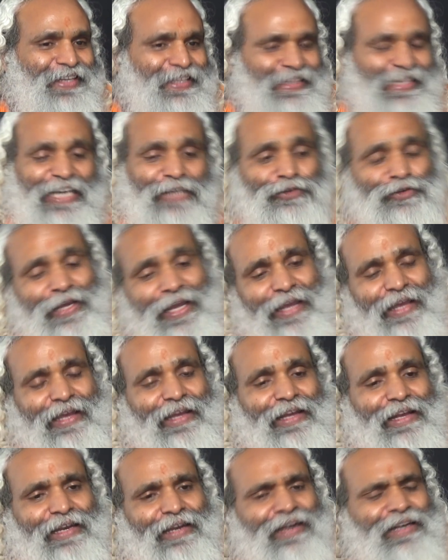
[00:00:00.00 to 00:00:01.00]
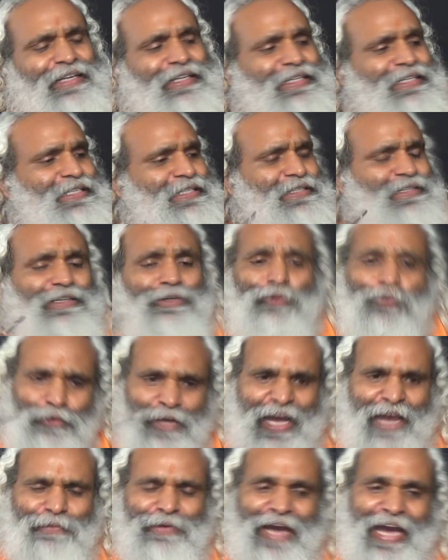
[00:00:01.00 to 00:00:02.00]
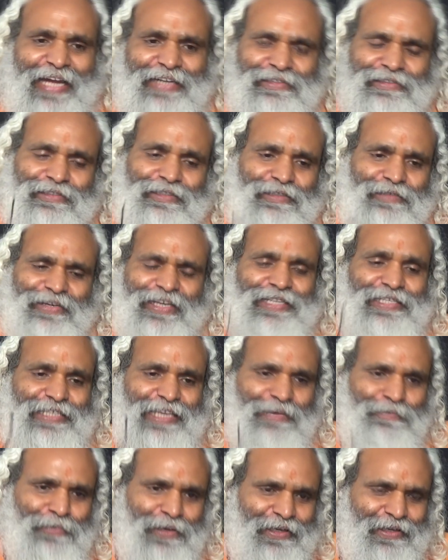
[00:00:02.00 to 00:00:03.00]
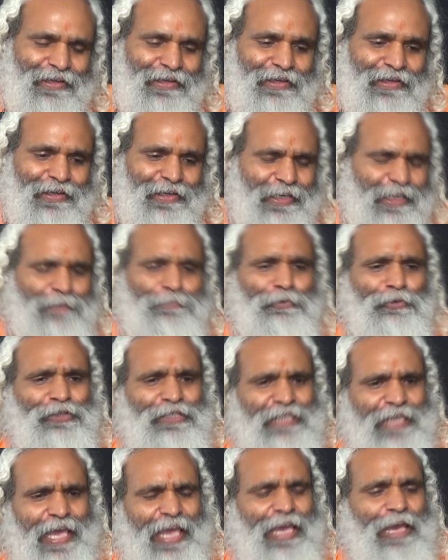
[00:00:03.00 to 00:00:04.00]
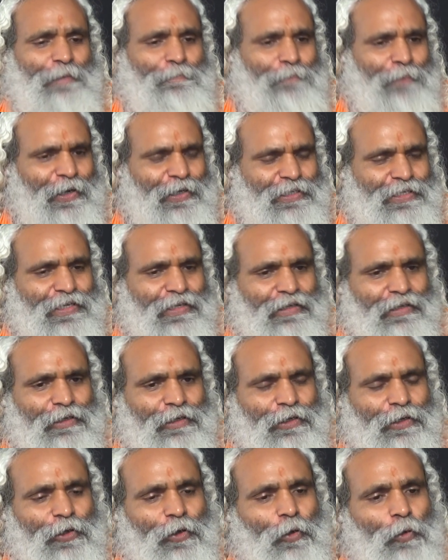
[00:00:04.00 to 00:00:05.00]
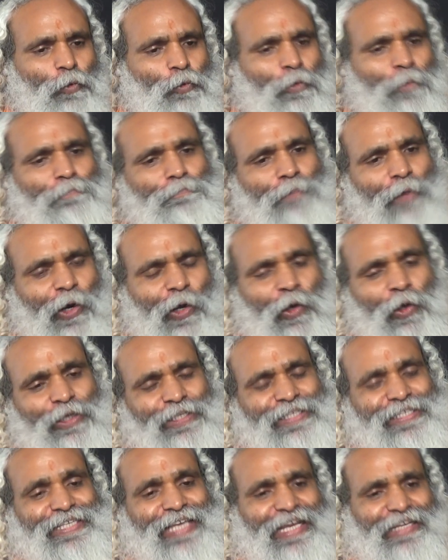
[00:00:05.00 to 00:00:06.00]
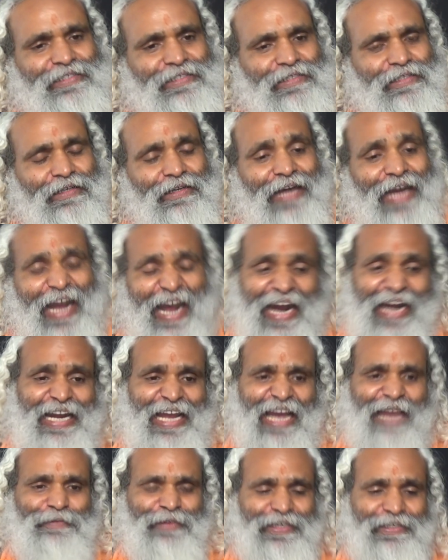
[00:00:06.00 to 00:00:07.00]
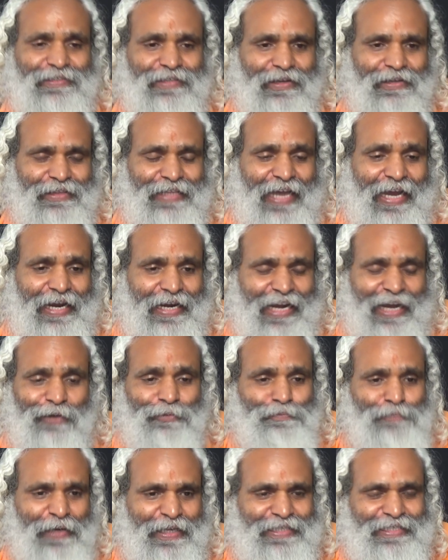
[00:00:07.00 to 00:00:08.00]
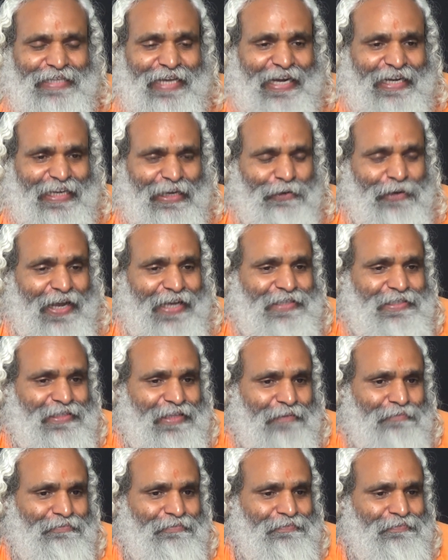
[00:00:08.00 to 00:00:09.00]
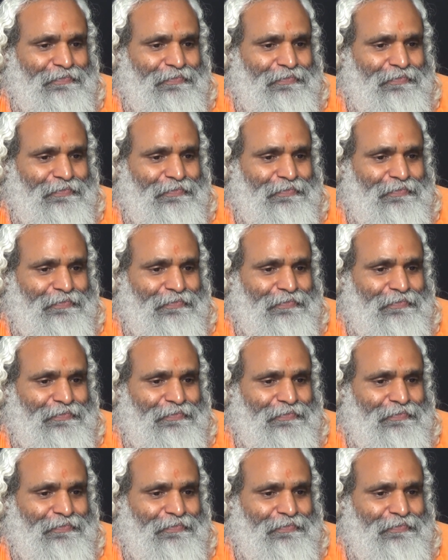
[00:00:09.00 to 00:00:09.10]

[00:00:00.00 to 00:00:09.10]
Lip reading: That's why Lord Krishna could have answered very safely. If you say a person who follows Shastra and having Shraddha, now please categorize them.